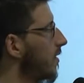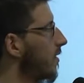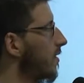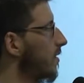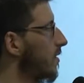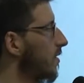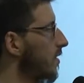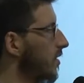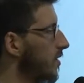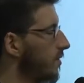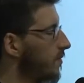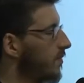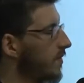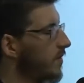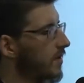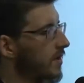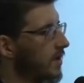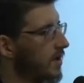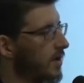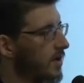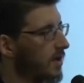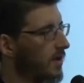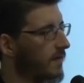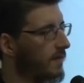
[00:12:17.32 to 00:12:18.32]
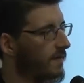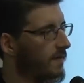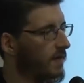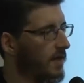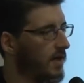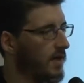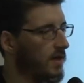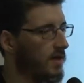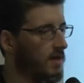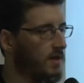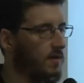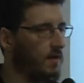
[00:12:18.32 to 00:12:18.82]
also exploring
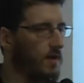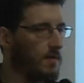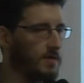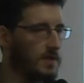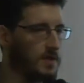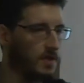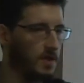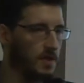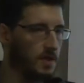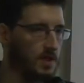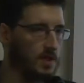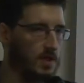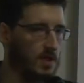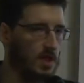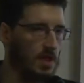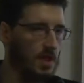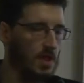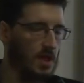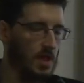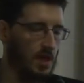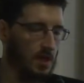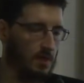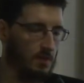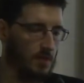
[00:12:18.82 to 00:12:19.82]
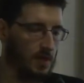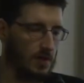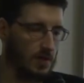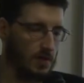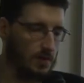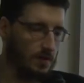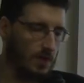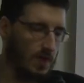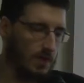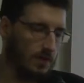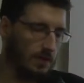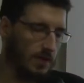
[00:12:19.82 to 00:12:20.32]
different options,
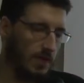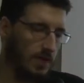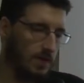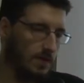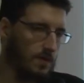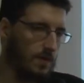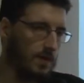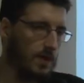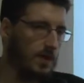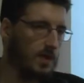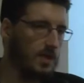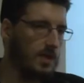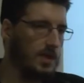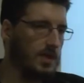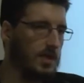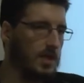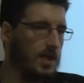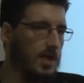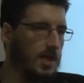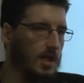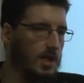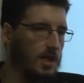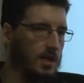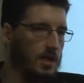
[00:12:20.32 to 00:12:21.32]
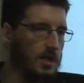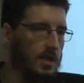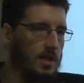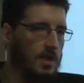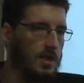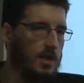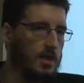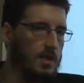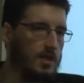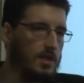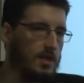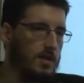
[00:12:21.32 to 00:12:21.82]
because what we are doing is like
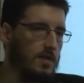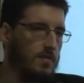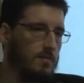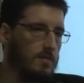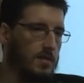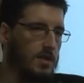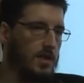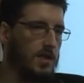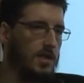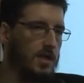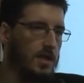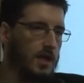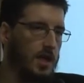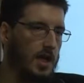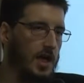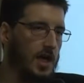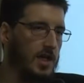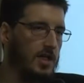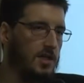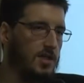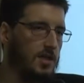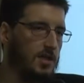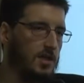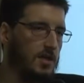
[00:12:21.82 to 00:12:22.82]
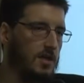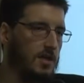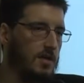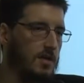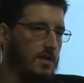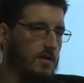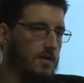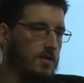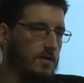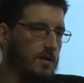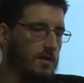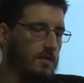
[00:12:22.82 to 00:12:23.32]
really at the bleeding edge,
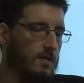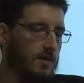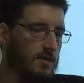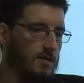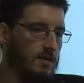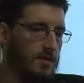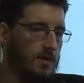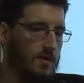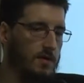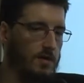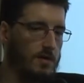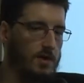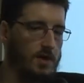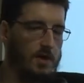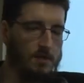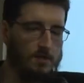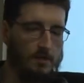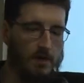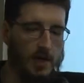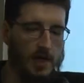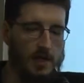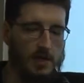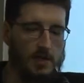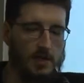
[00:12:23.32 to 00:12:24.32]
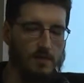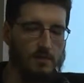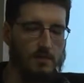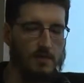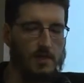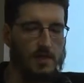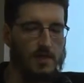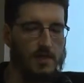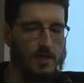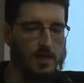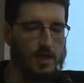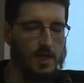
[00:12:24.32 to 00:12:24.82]
or even we already passed the
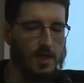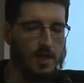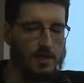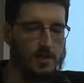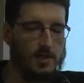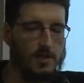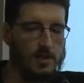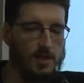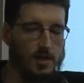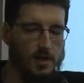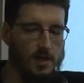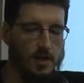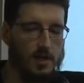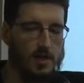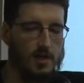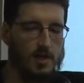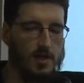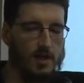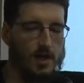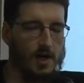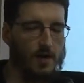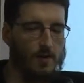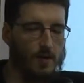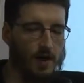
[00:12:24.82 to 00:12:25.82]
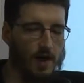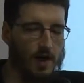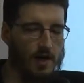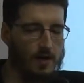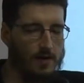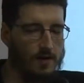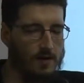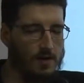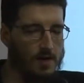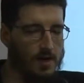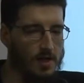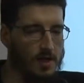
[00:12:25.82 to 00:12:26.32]
bleeding edge a while
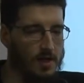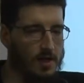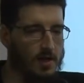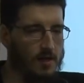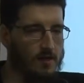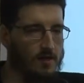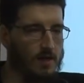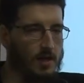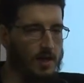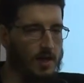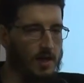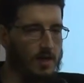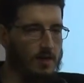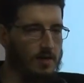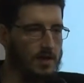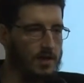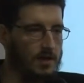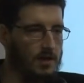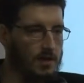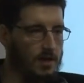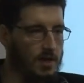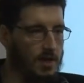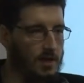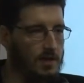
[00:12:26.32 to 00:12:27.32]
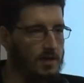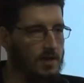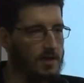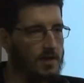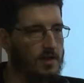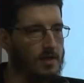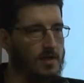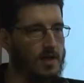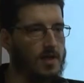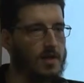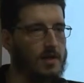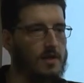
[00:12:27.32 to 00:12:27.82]
ago. We are like on
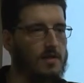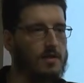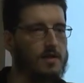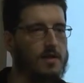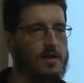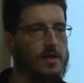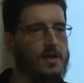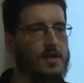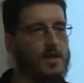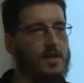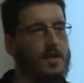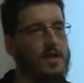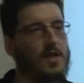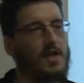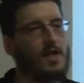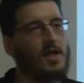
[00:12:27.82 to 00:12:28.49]
uncharted territories.